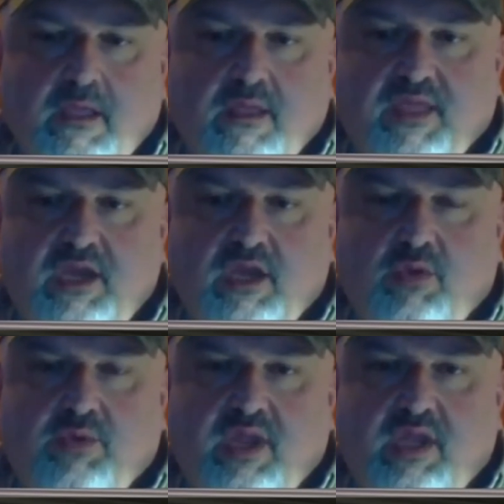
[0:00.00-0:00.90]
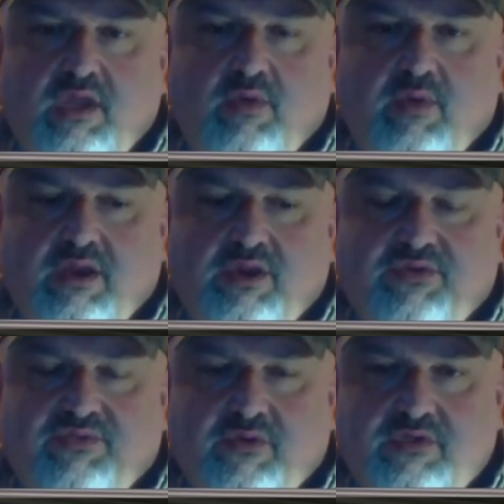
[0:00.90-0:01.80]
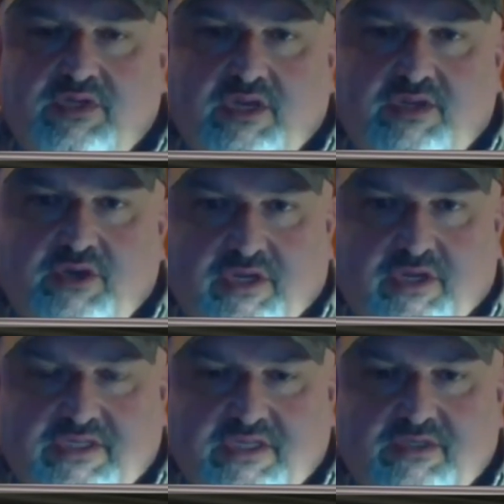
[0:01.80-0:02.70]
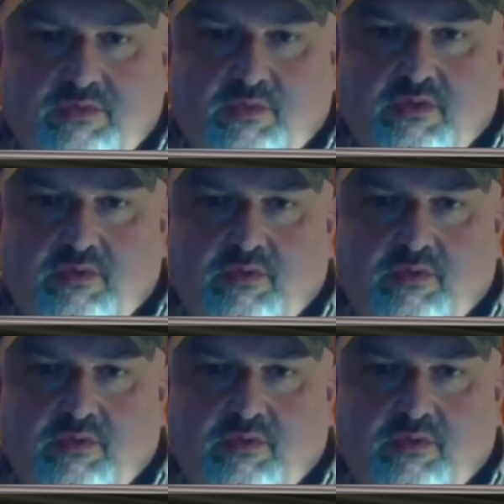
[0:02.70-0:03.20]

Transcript: They know when they go out on their first day of turkey season where